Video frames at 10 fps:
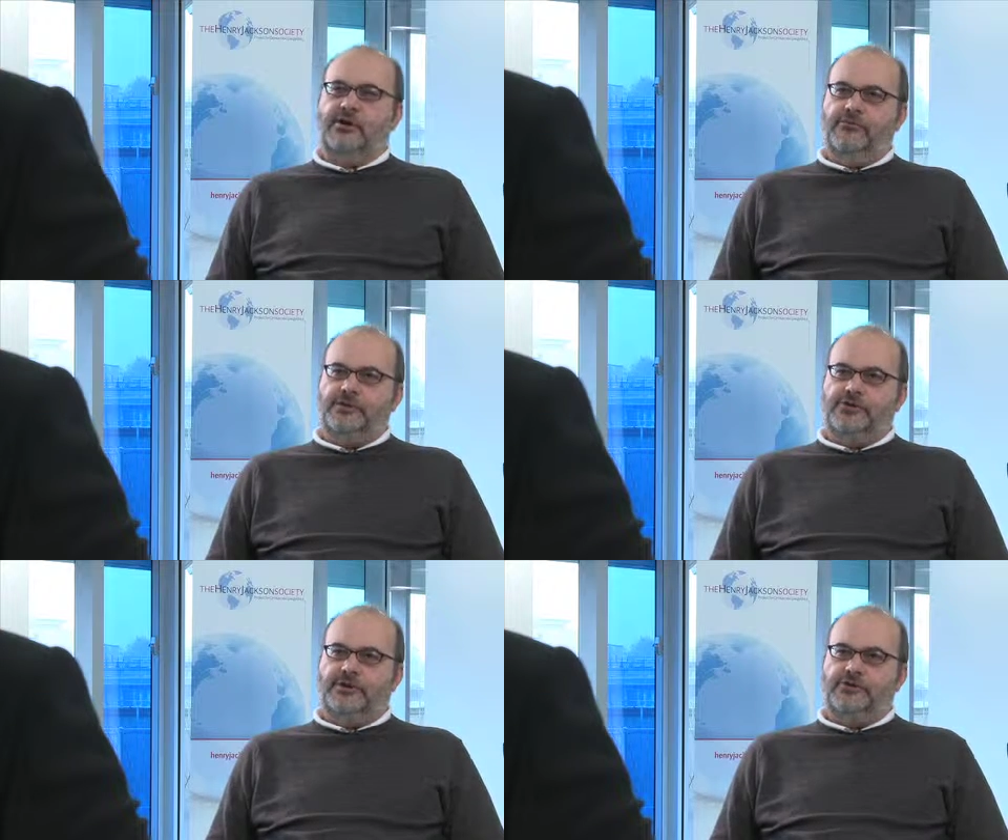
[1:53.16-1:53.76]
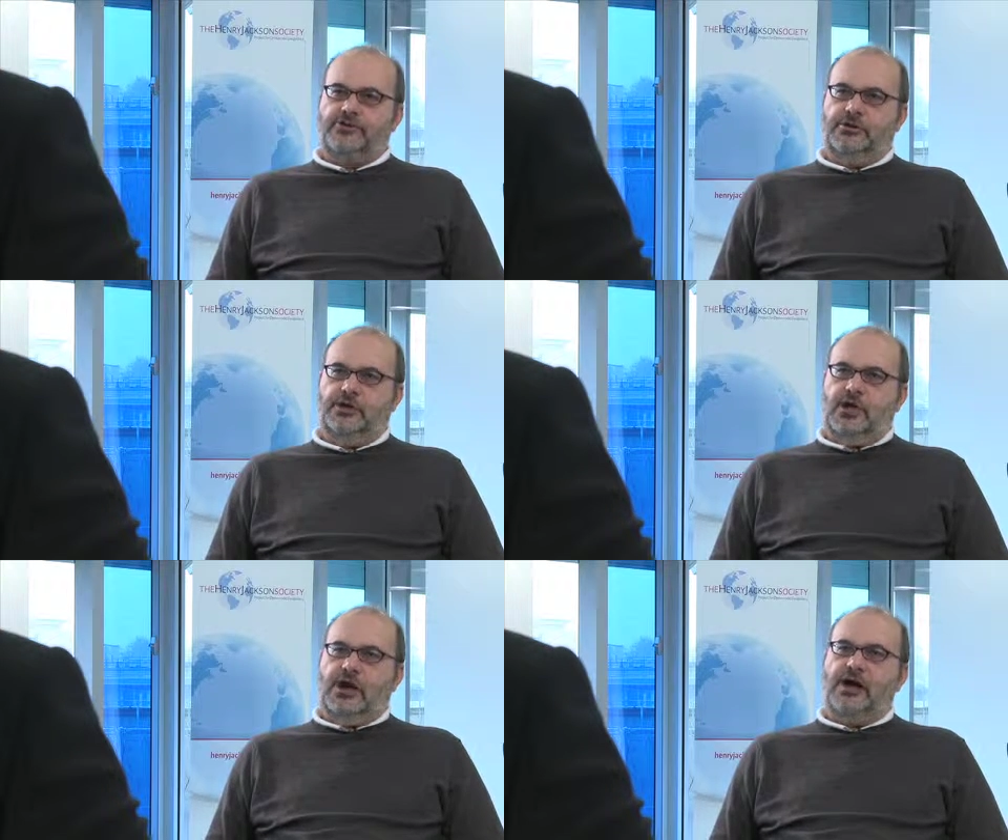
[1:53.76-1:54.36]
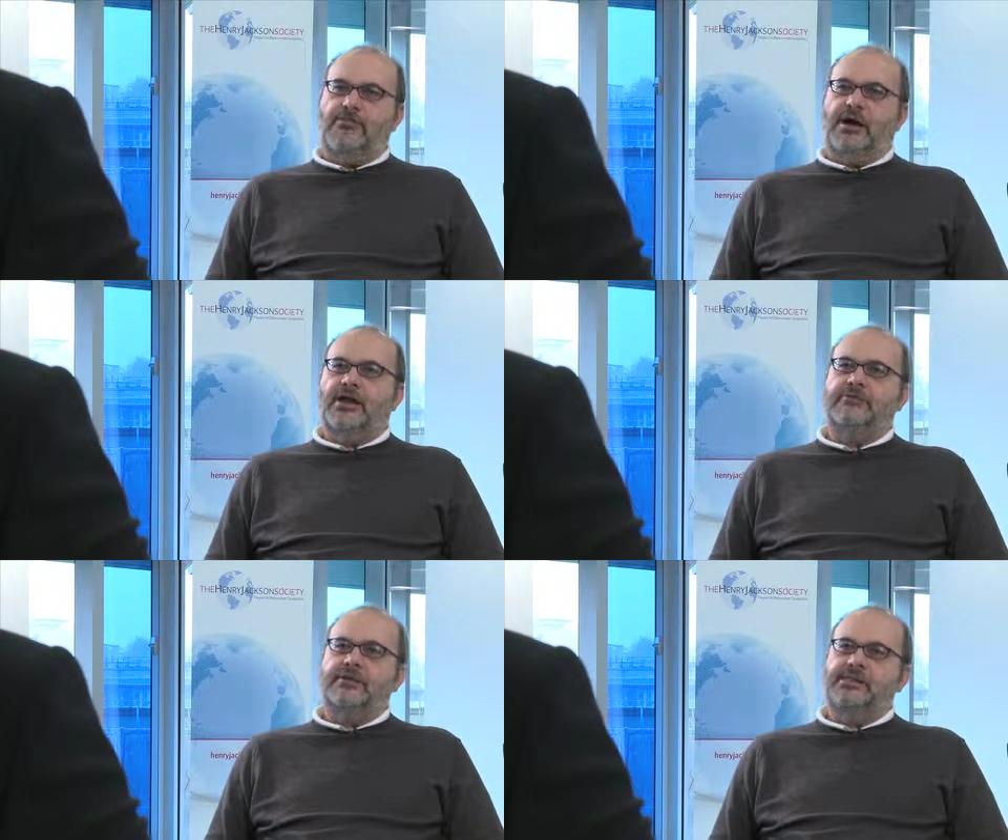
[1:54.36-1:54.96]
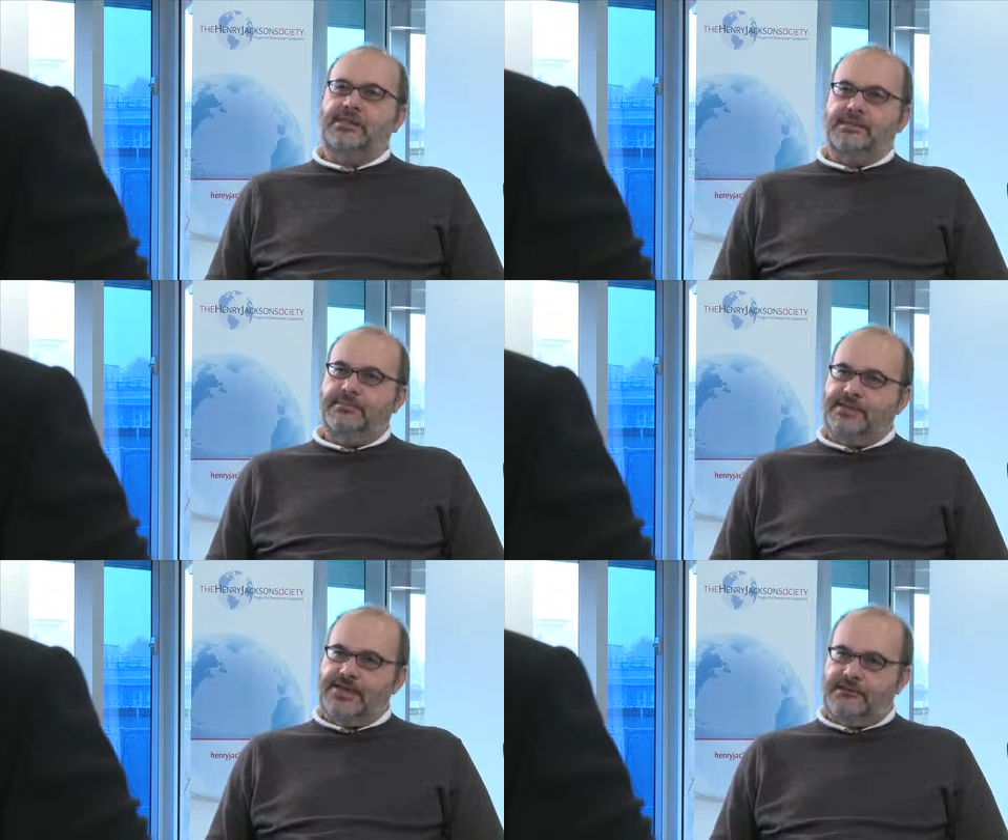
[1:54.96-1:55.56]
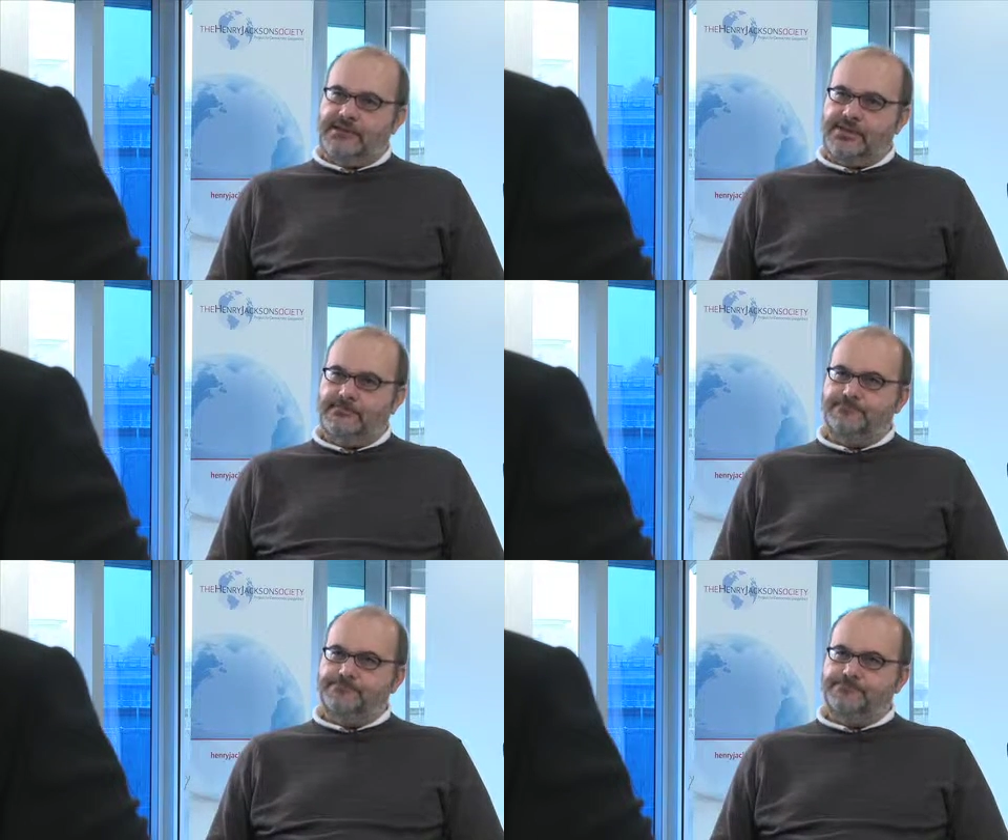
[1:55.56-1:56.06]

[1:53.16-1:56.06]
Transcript: of migration are migrants themselves.